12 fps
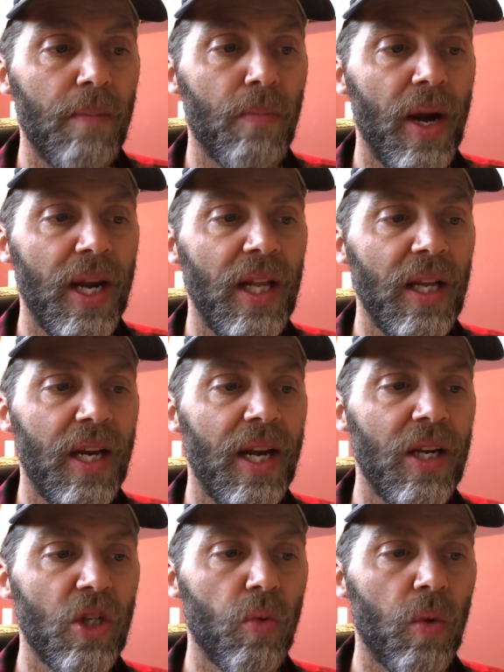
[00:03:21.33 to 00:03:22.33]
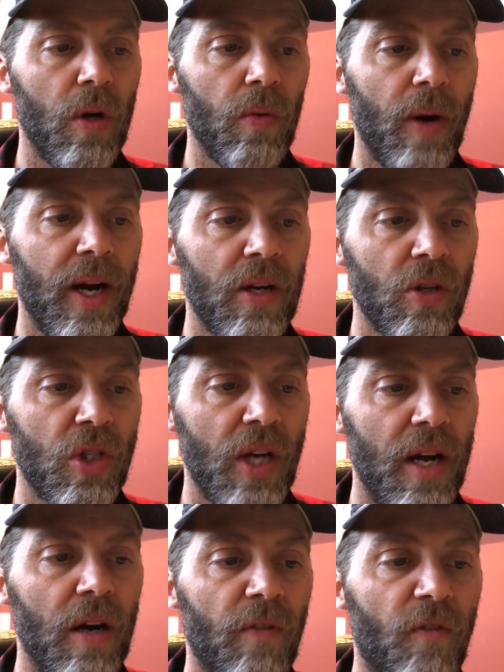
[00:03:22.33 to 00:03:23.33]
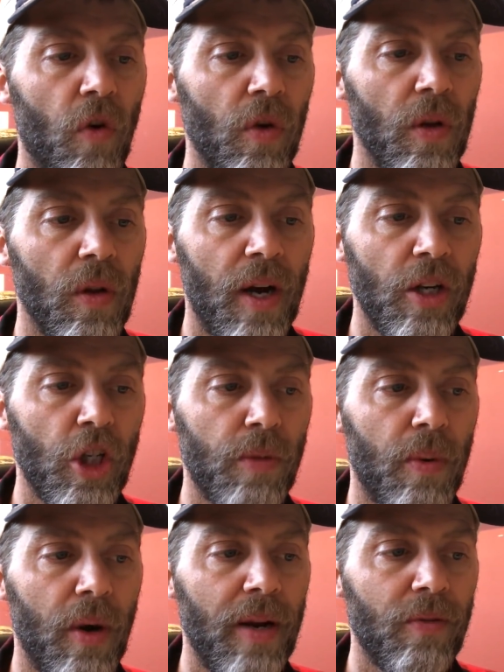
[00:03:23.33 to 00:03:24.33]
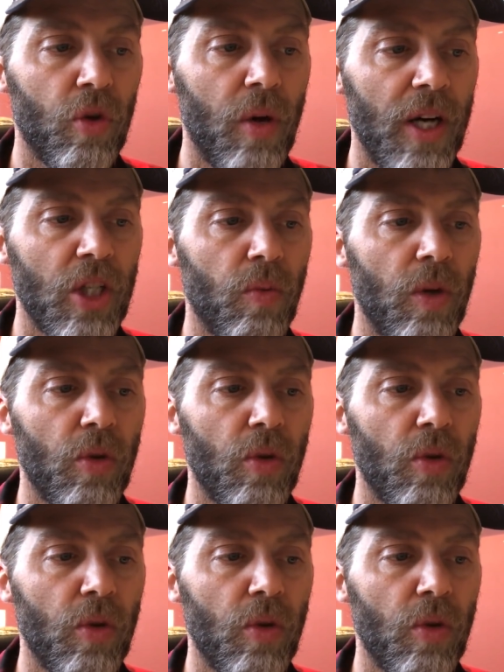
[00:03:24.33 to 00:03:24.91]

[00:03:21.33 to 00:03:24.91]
breaking the Guinness World Records title for the largest parade of trucks,